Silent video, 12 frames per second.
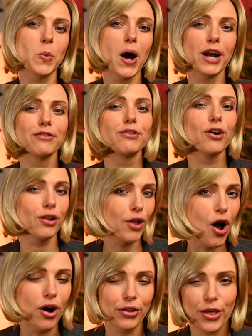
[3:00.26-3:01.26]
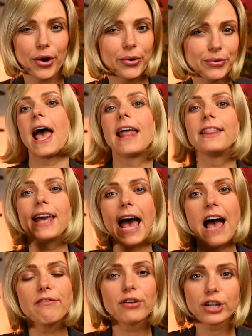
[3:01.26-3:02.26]
wine for long though. And the
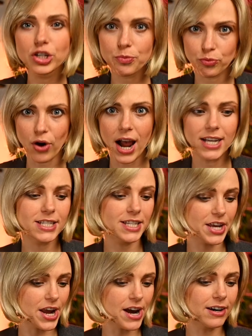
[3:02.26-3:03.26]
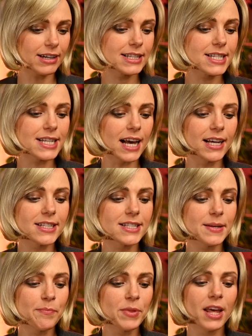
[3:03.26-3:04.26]
average price here, it says